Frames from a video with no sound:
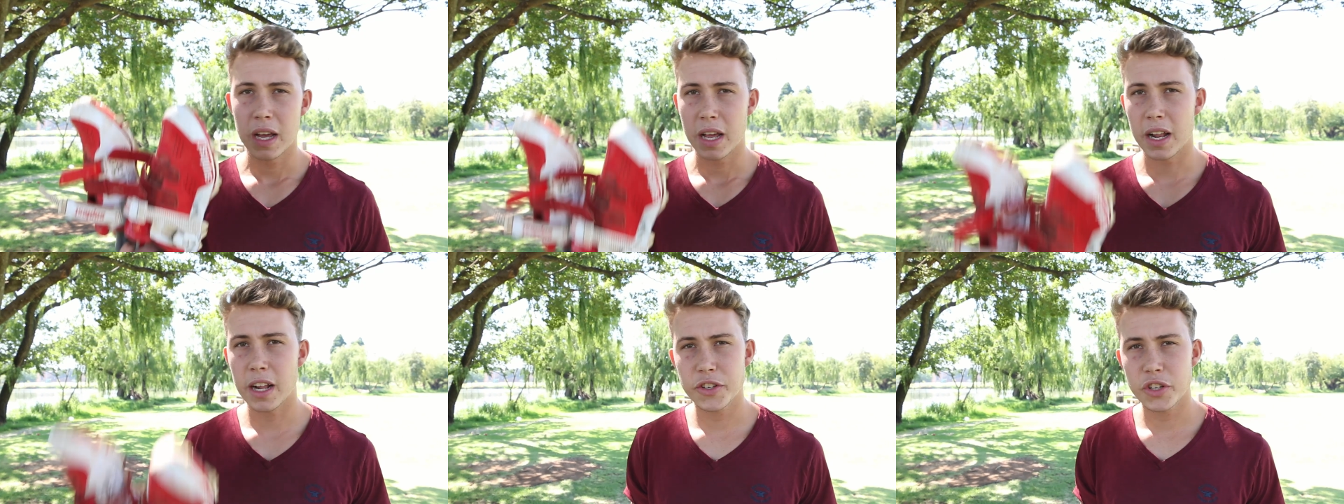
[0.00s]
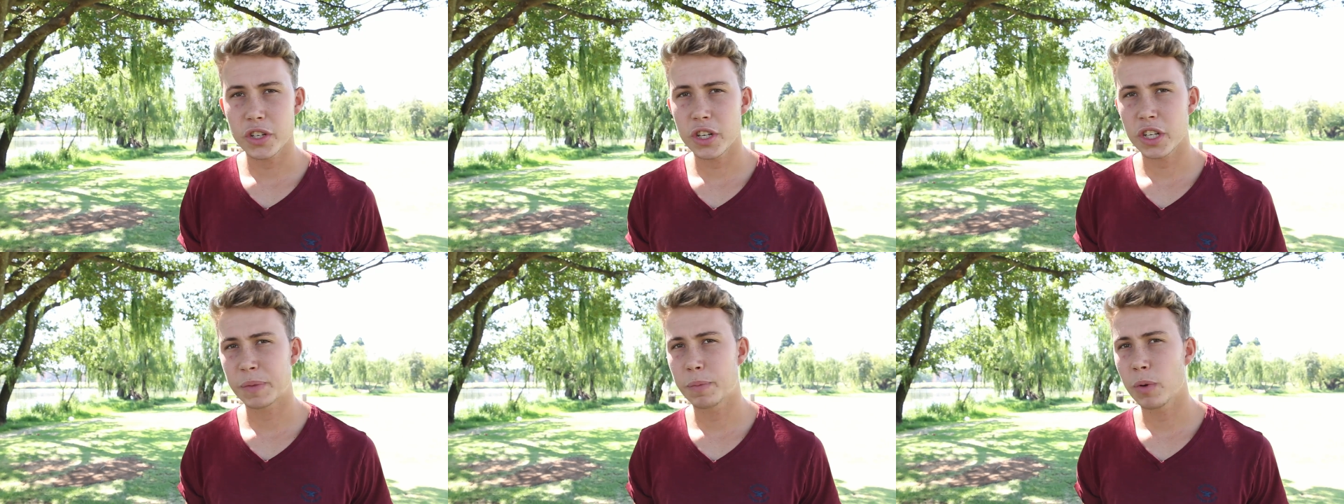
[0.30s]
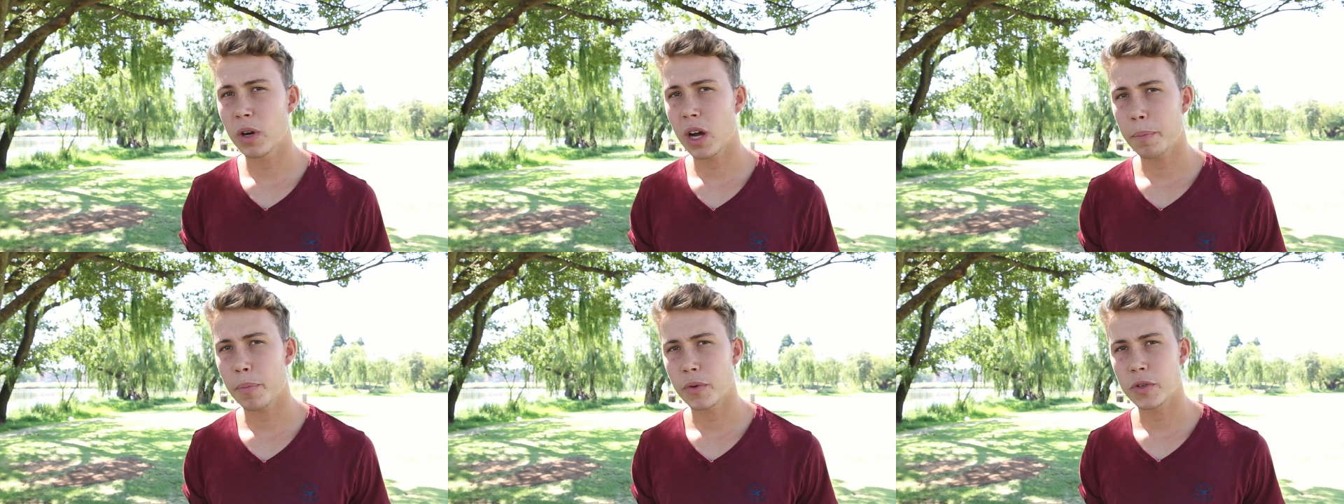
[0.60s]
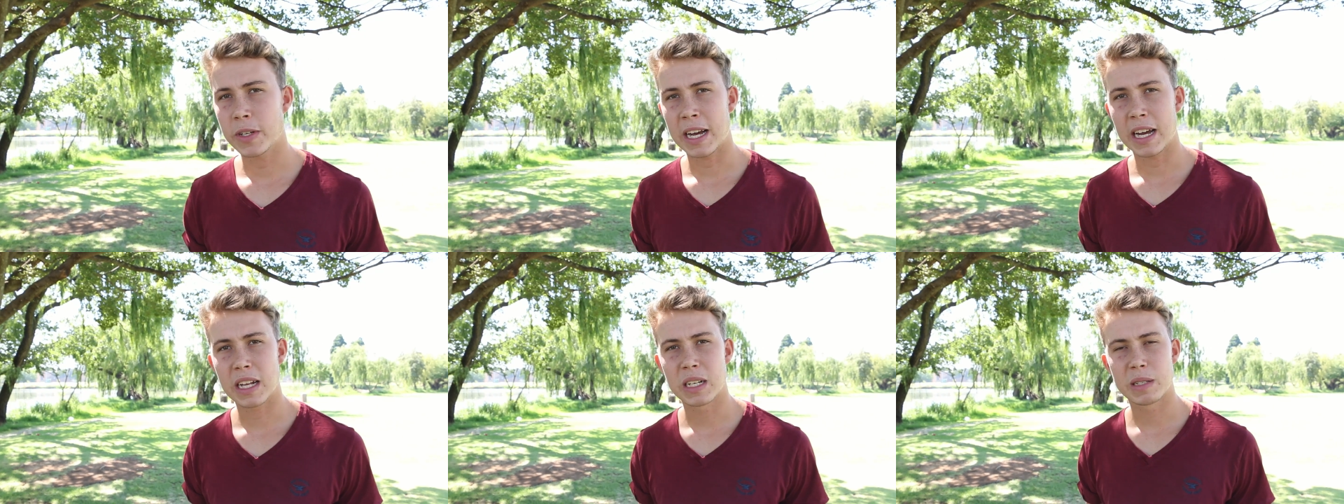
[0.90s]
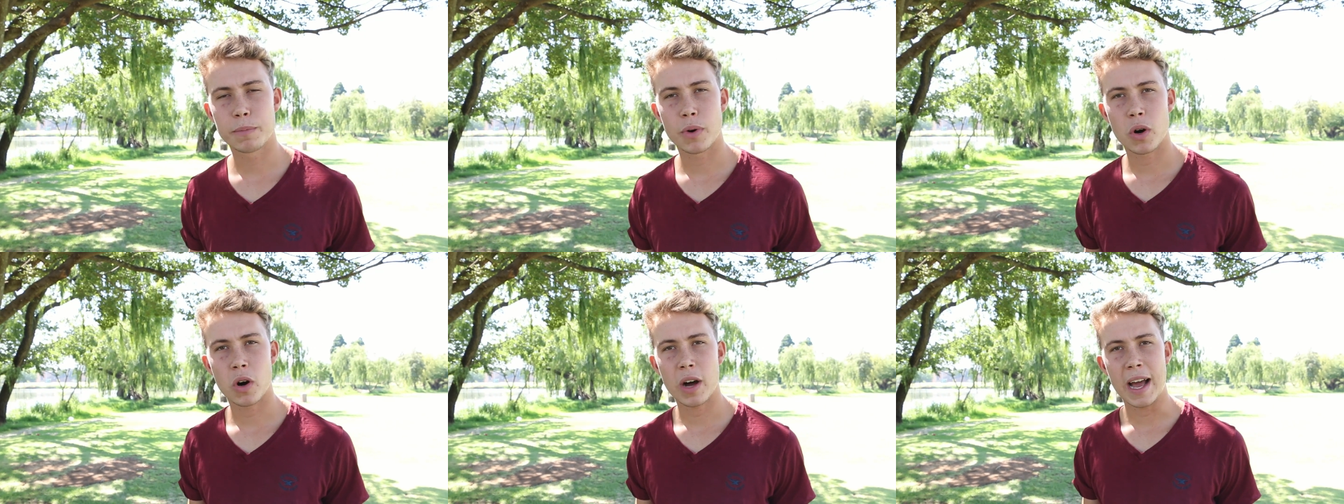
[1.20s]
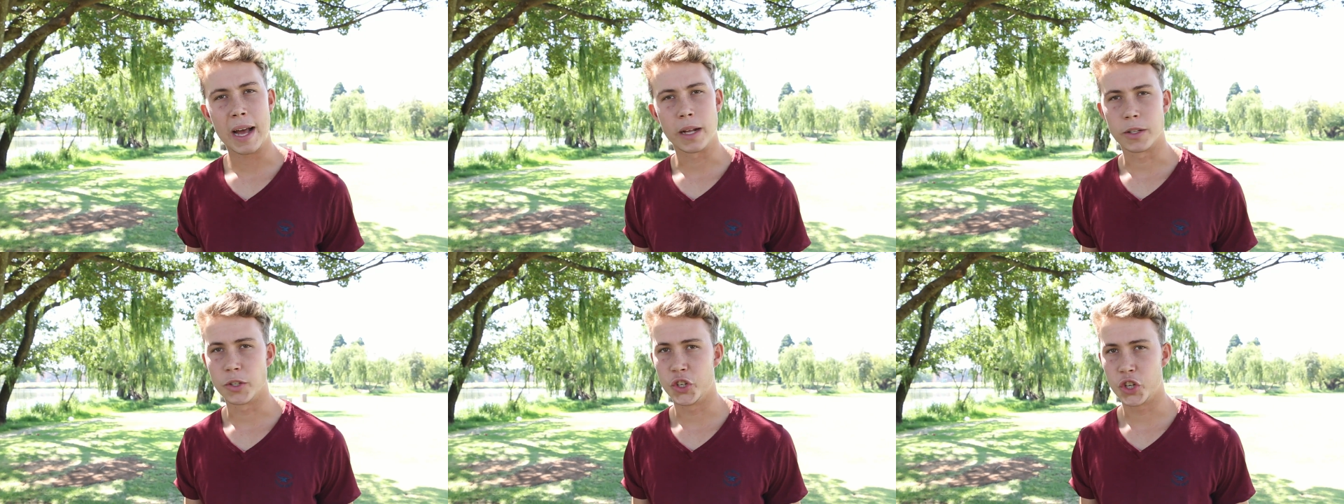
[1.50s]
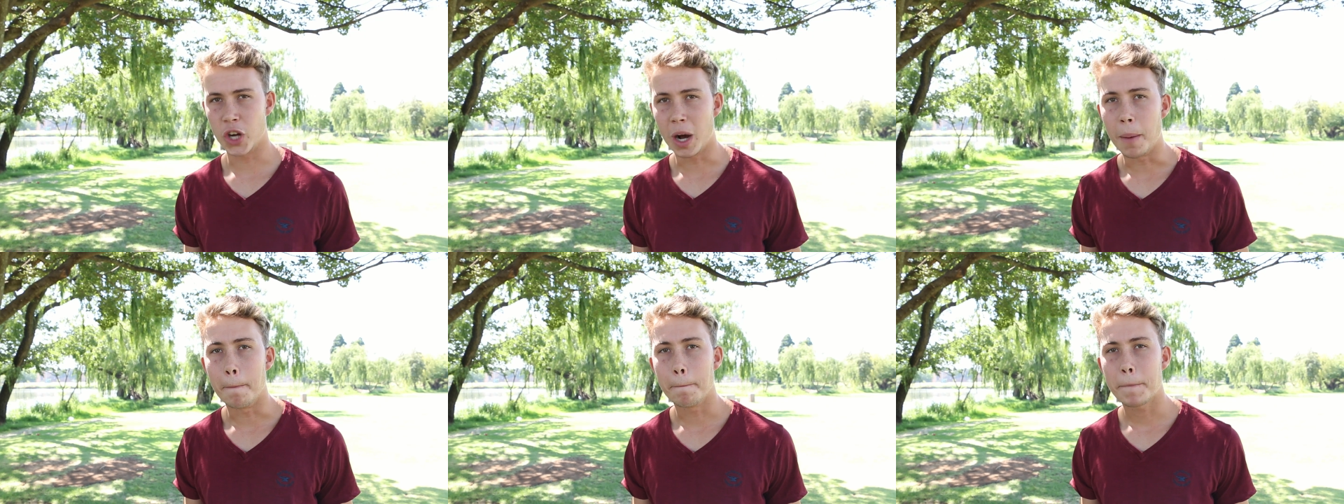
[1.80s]
You literally just pull up on your handlebar and
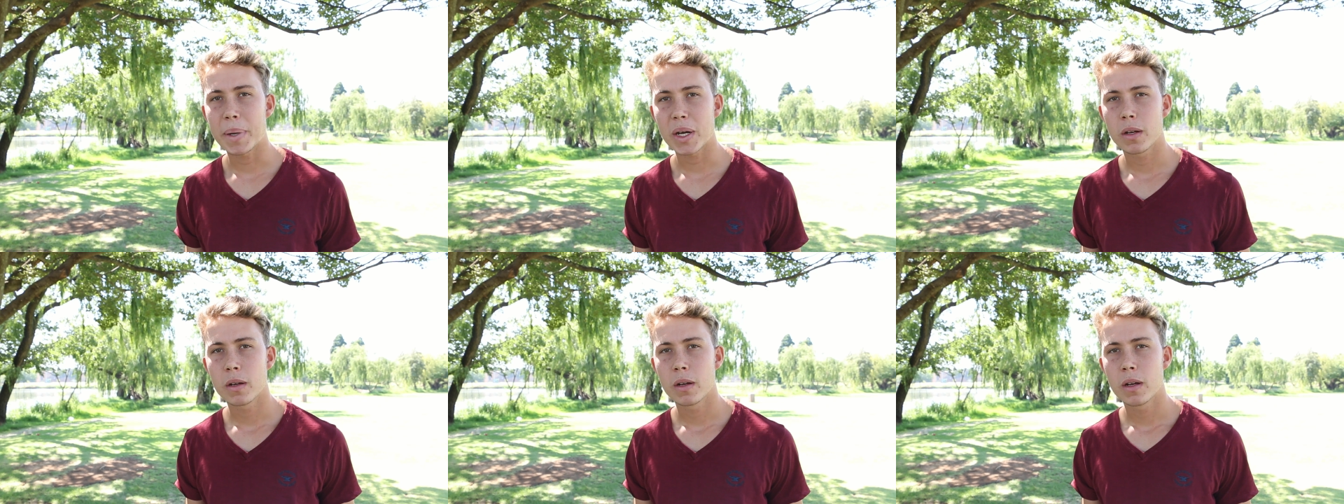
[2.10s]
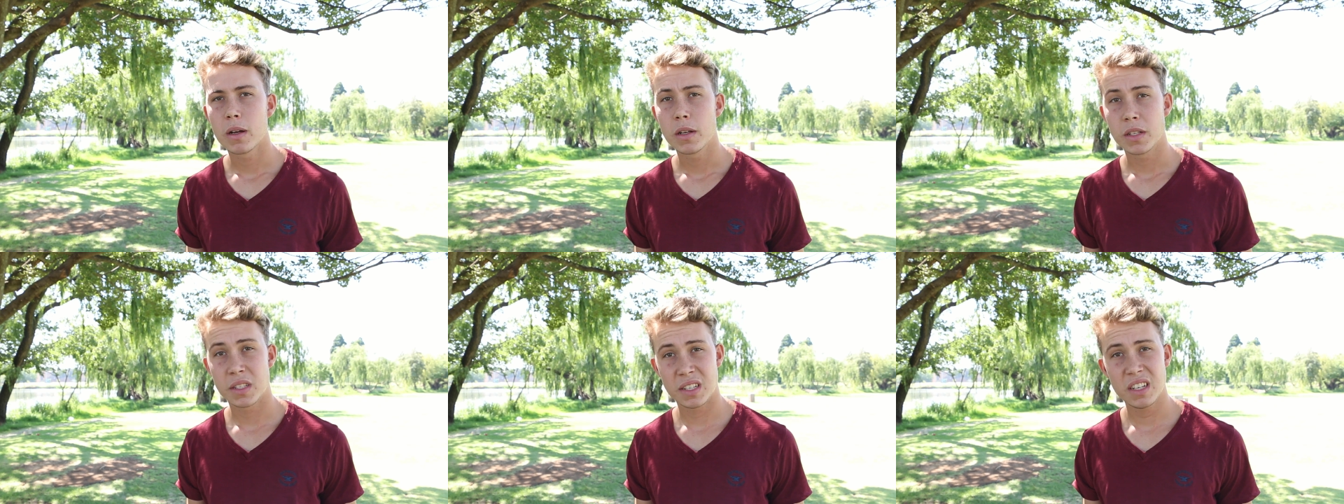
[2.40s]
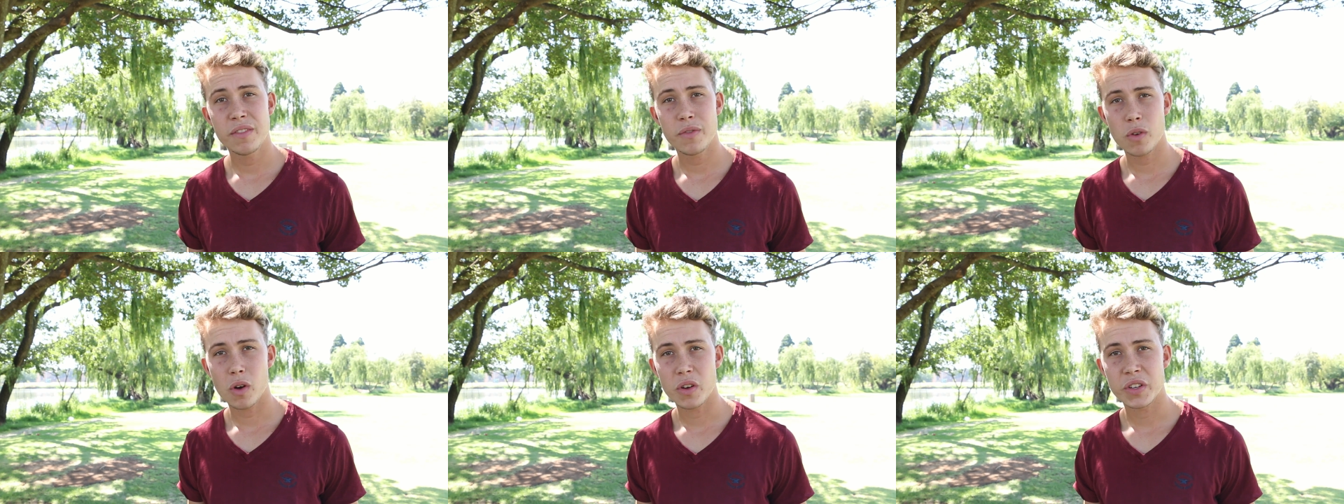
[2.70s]
jump. See for